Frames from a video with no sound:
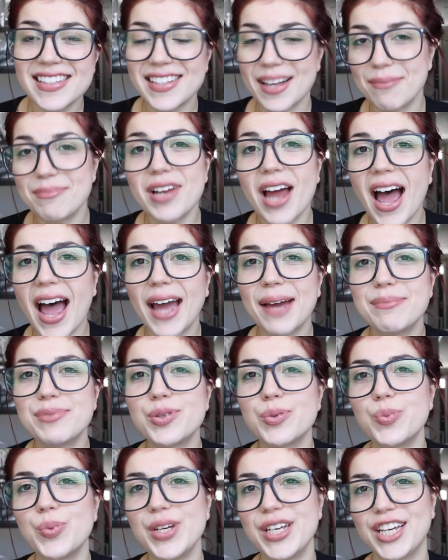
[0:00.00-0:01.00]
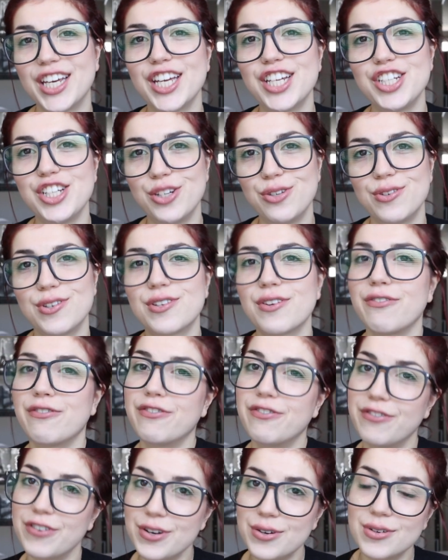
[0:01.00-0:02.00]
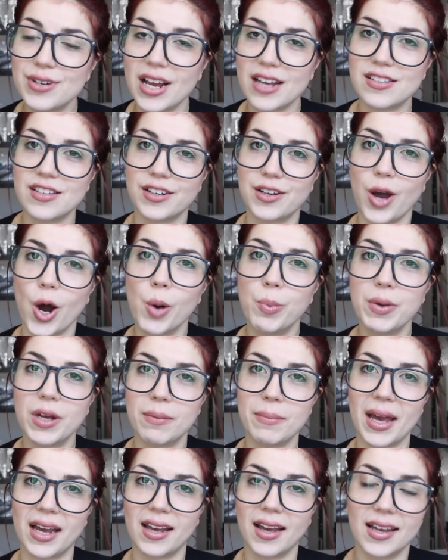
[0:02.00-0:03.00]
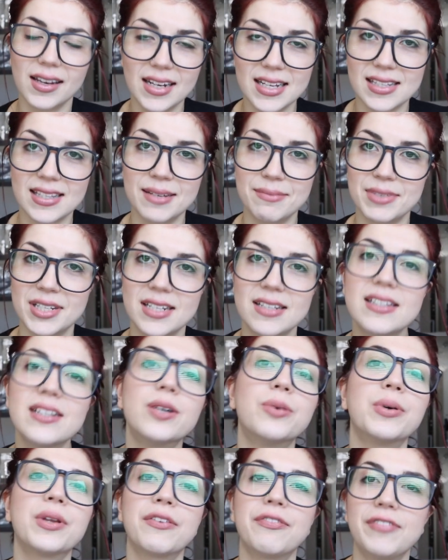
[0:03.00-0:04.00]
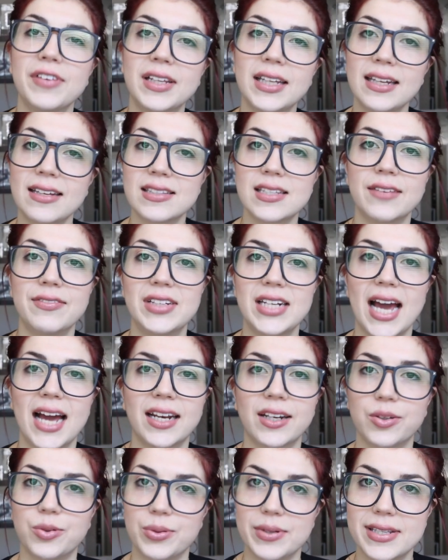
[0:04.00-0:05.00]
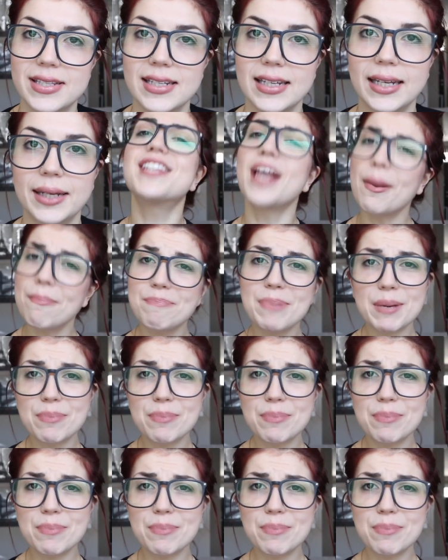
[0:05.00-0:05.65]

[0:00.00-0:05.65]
sometimes we can use food as a coping mechanism to deal with feelings of inadequacy. Some